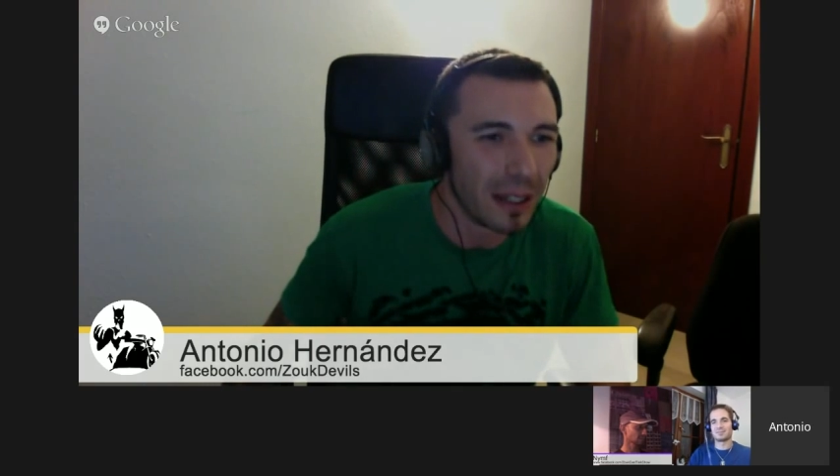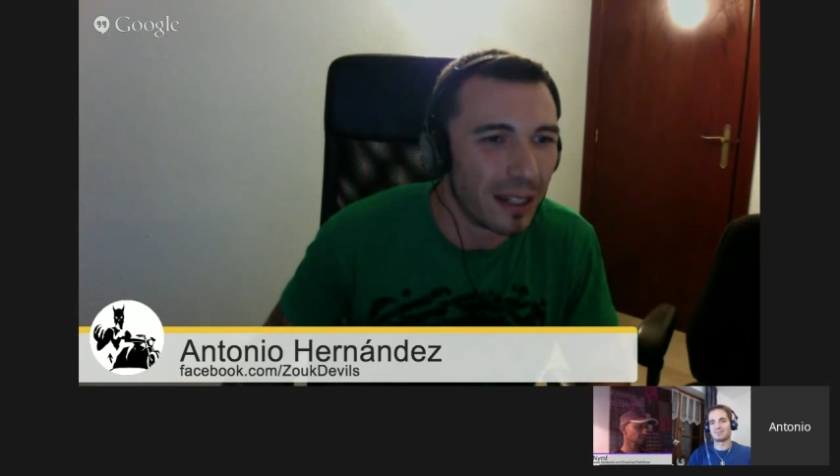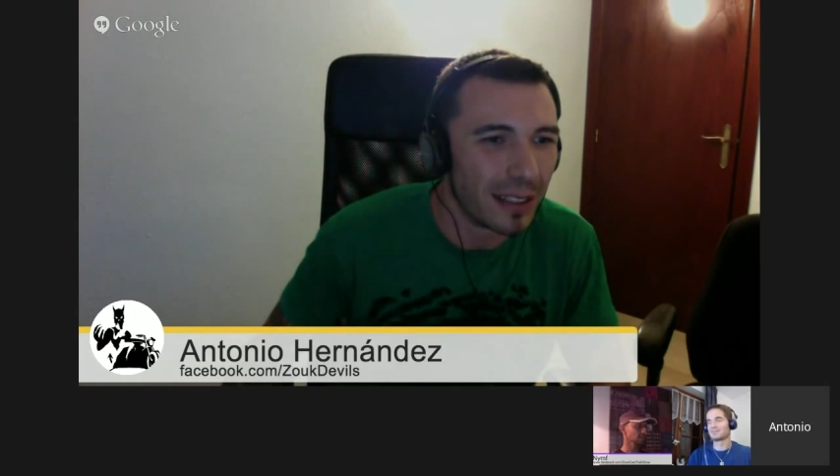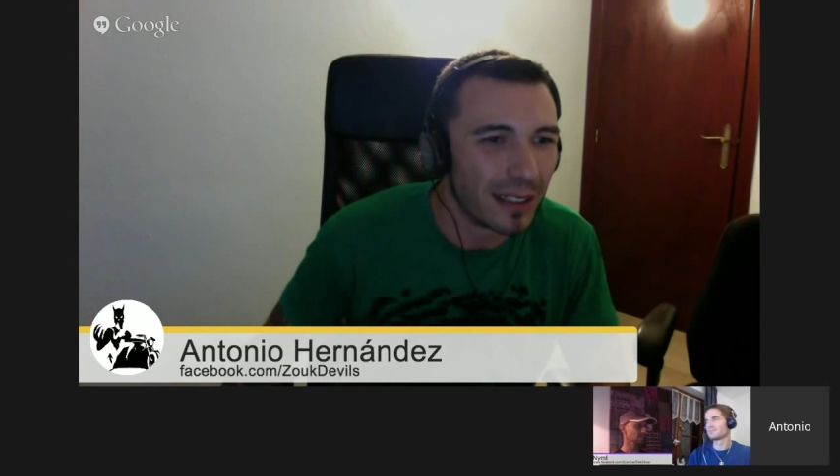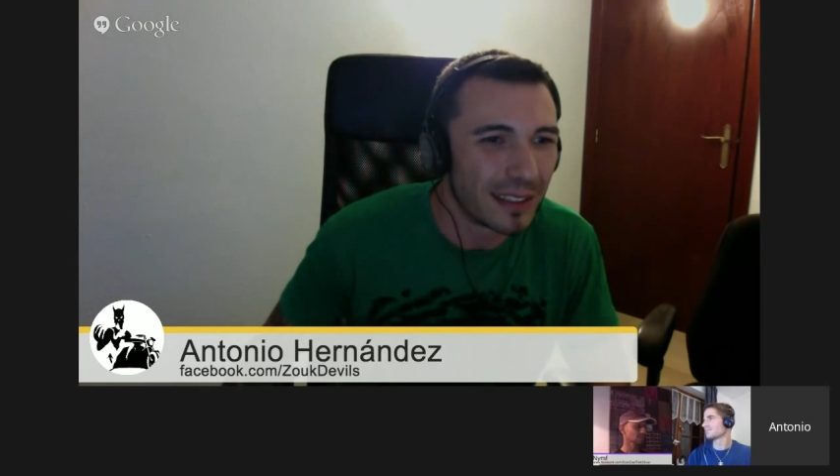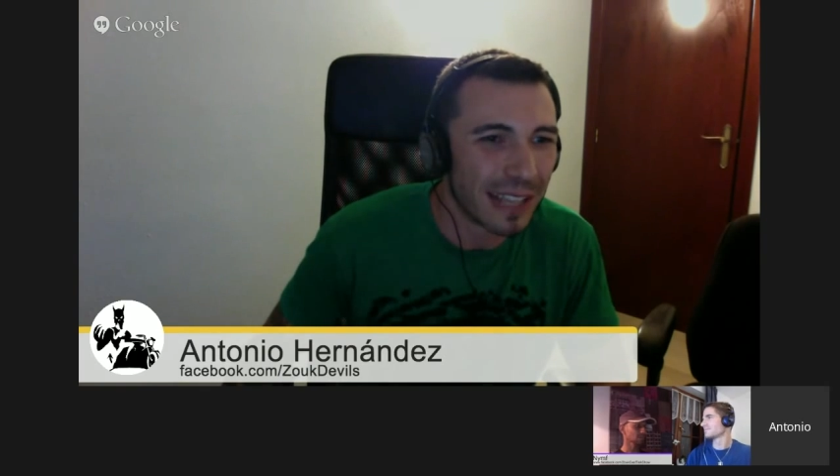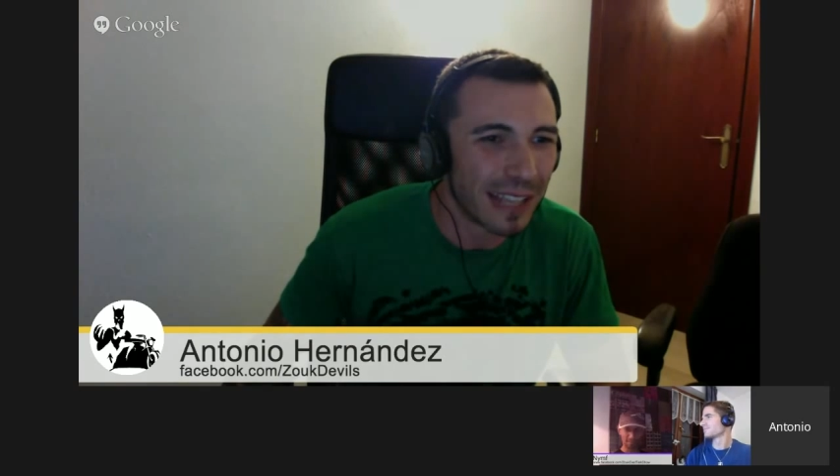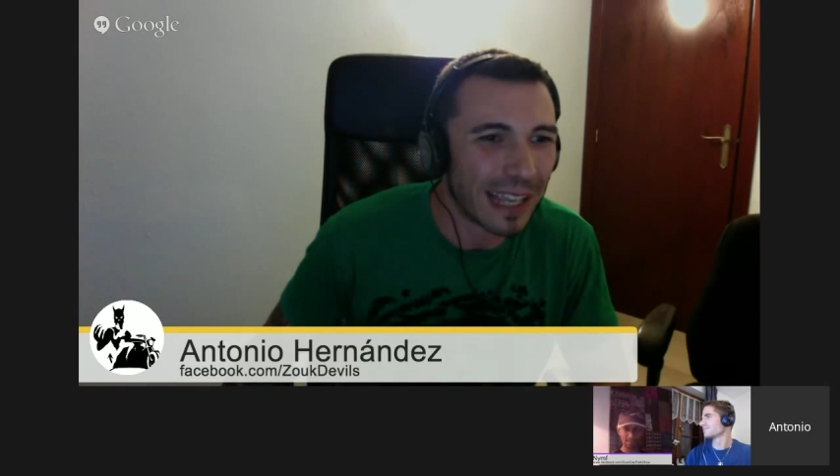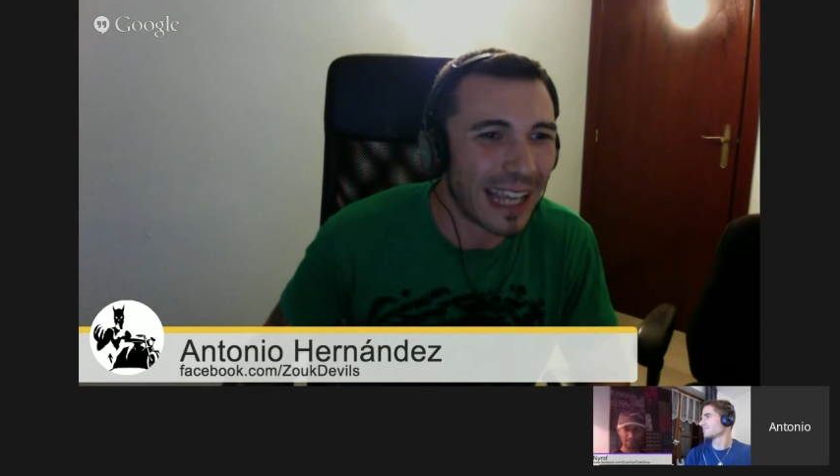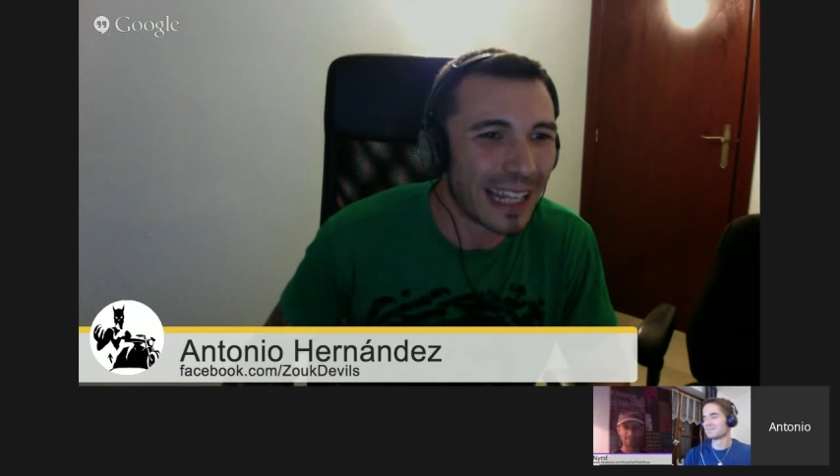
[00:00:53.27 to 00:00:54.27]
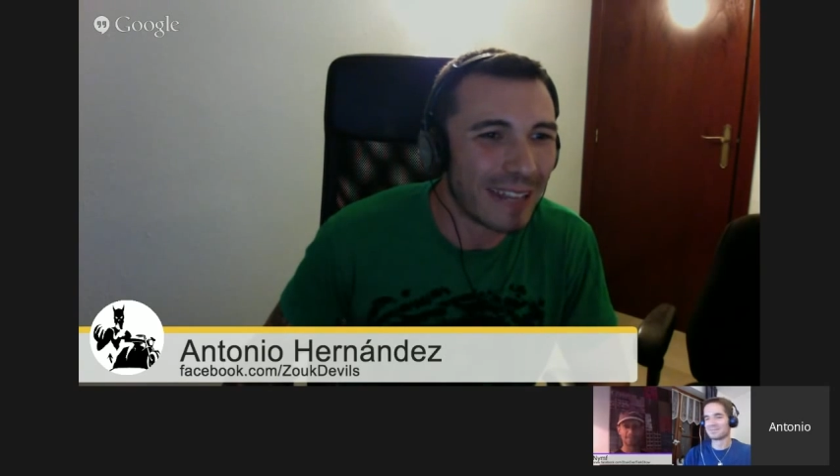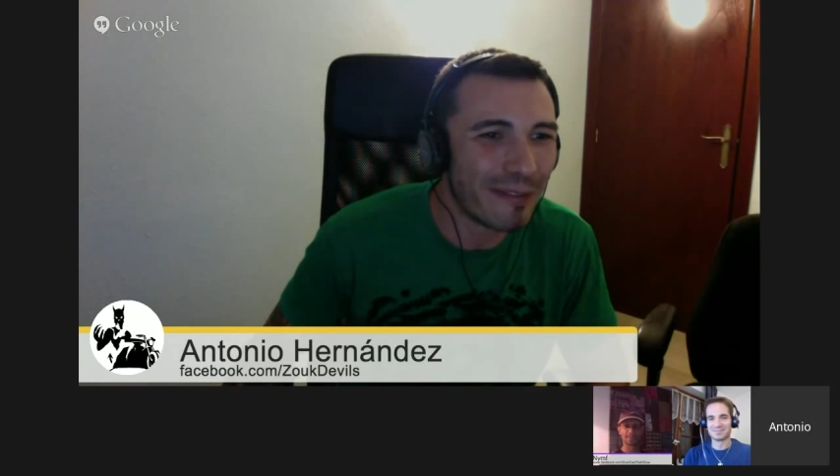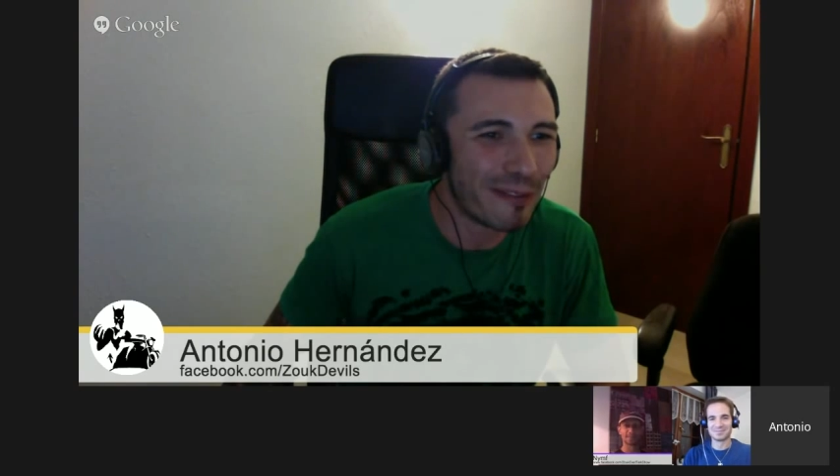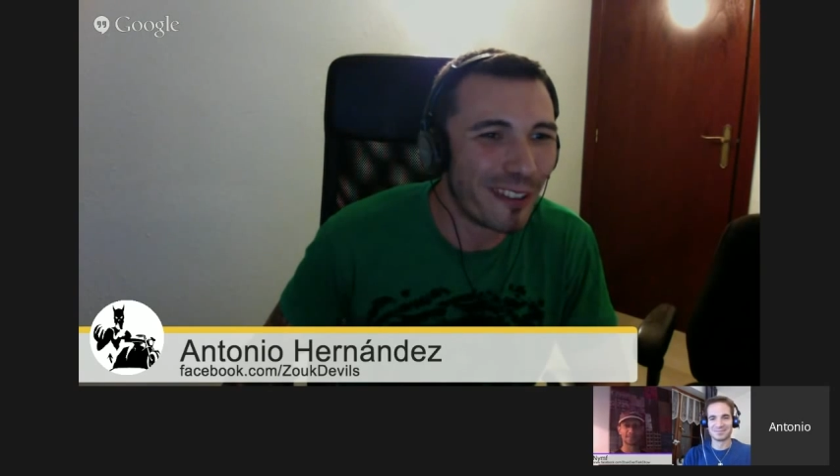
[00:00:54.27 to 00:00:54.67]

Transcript: Say hi, Nymph.